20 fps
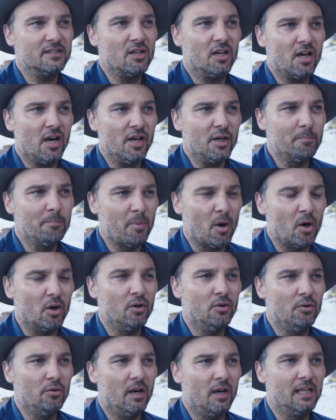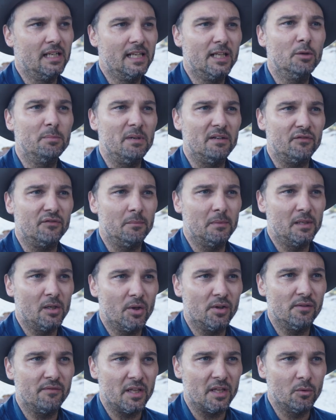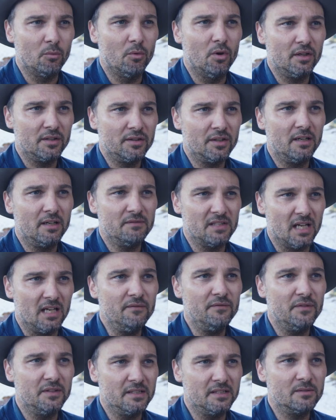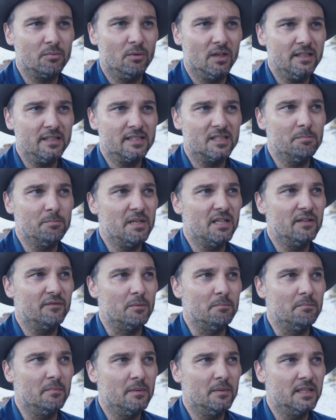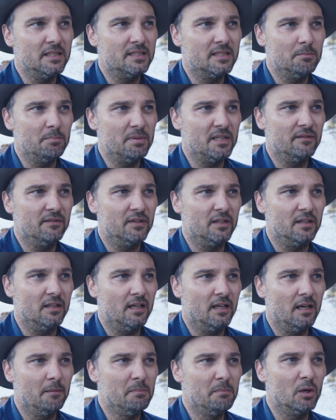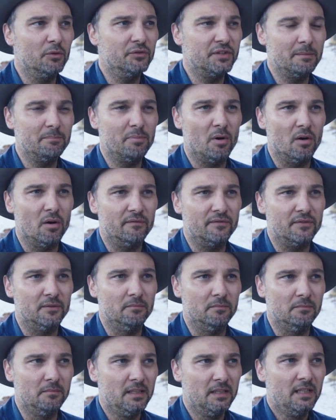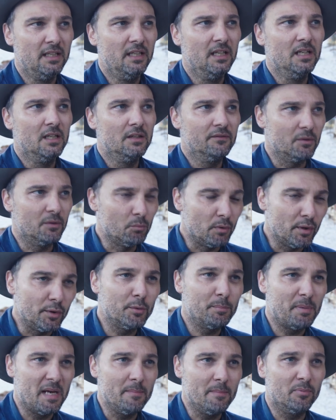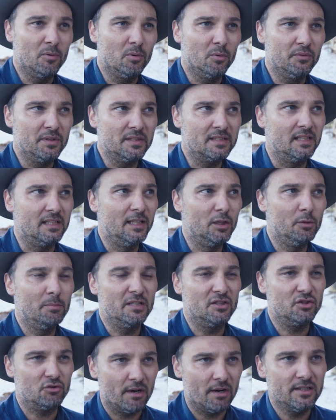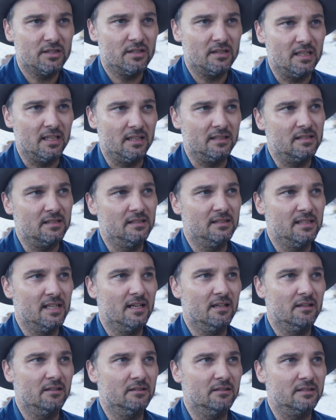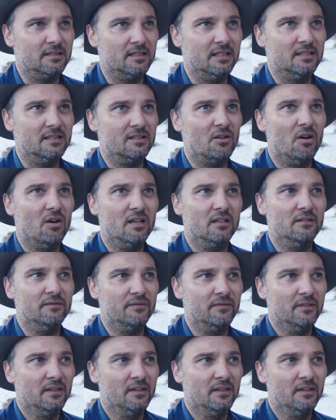kind of borrow a little bit from a lot of other work that I've done for this one. It's a bit of a melting pot from Wilder People. There's a little bit of Stranger Things in there. It's kind of,